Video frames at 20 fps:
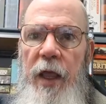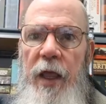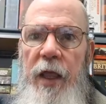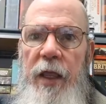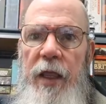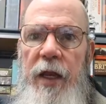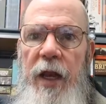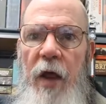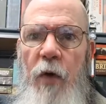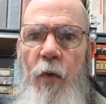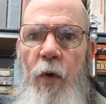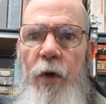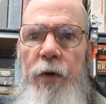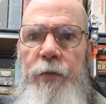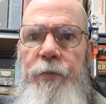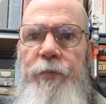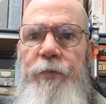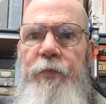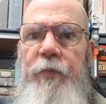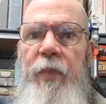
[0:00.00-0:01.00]
You know what?
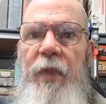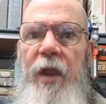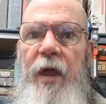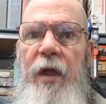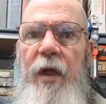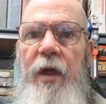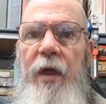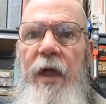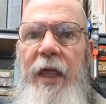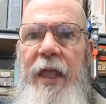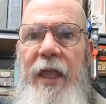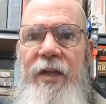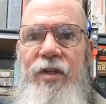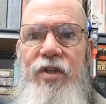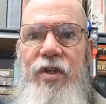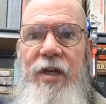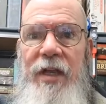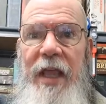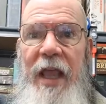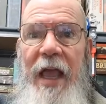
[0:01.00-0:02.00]
I
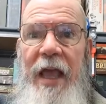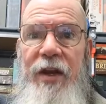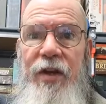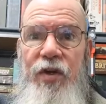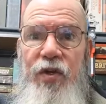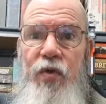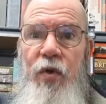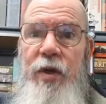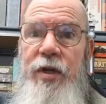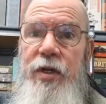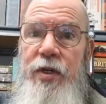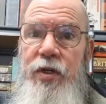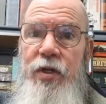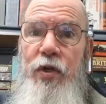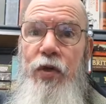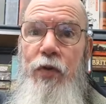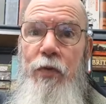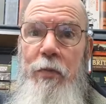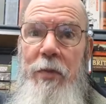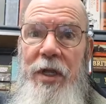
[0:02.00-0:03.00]
actually had a
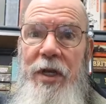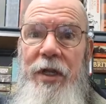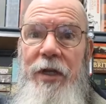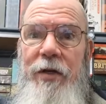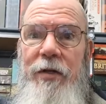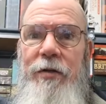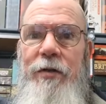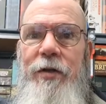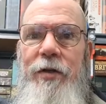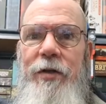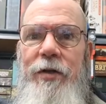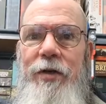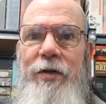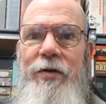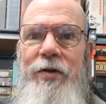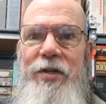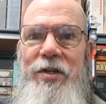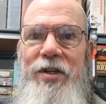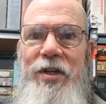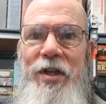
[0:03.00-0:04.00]
22-minute
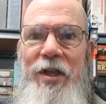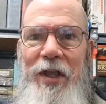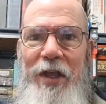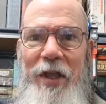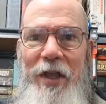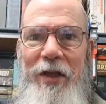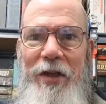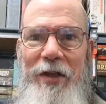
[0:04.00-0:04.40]
critique